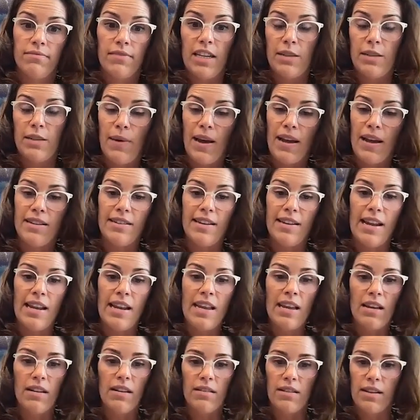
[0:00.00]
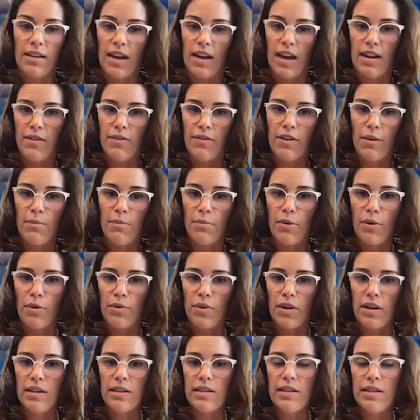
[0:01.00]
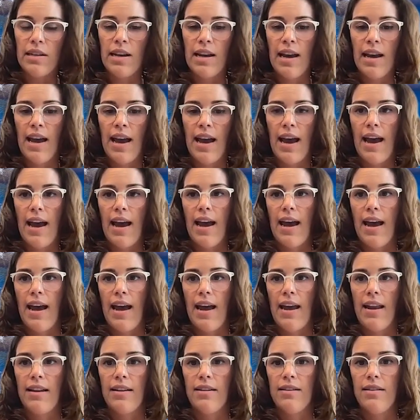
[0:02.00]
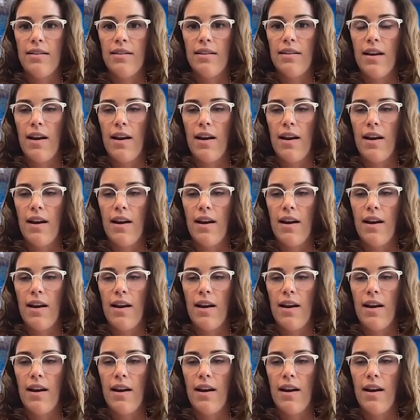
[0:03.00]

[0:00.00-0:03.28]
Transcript: expand any kind of component and